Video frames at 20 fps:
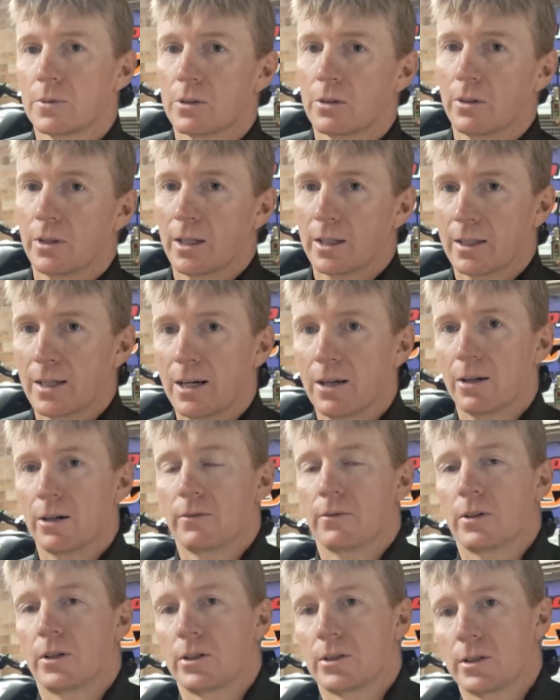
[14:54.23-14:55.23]
to their
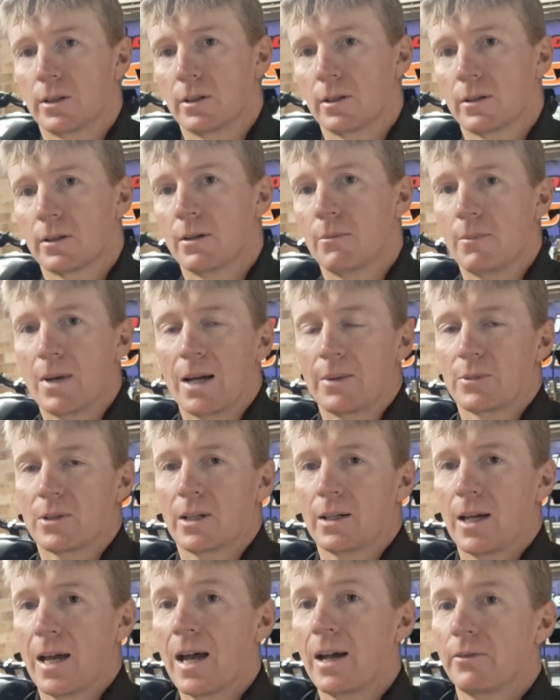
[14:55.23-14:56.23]
current version, the
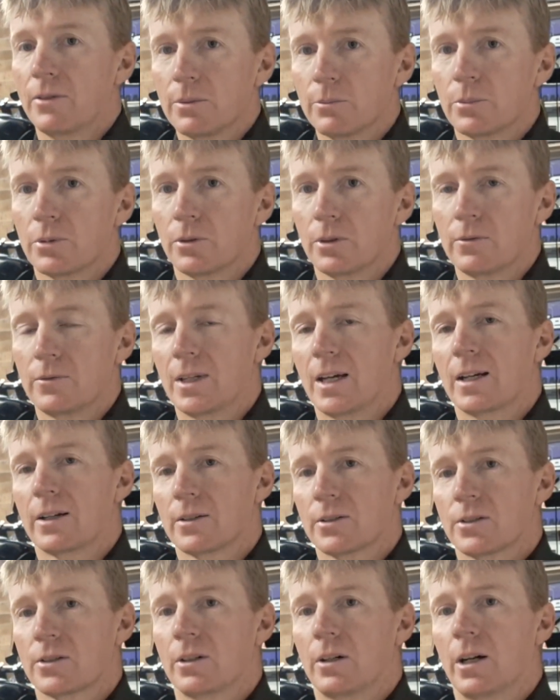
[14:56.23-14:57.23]
maps have improved out
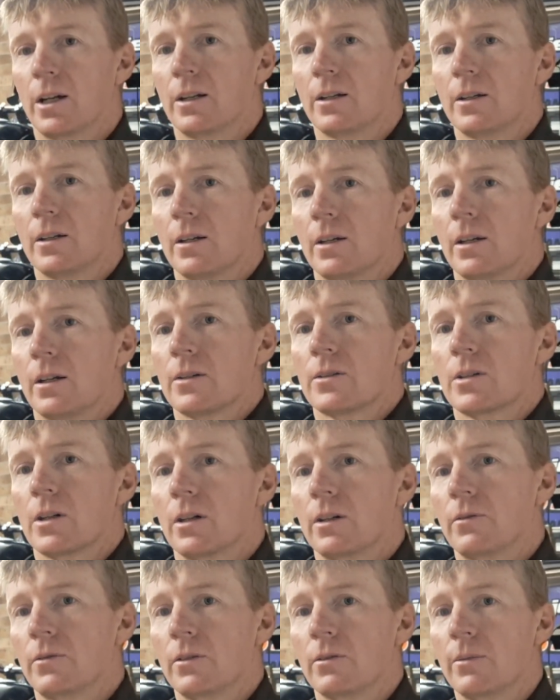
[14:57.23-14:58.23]
of sight. So
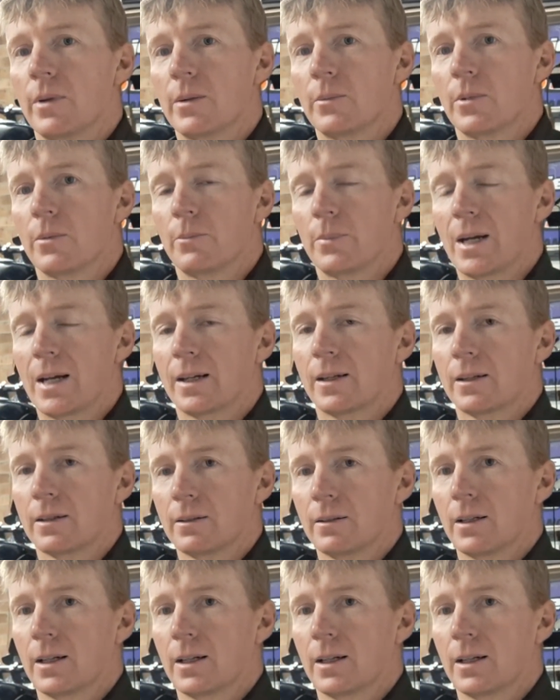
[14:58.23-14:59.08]
if you remember back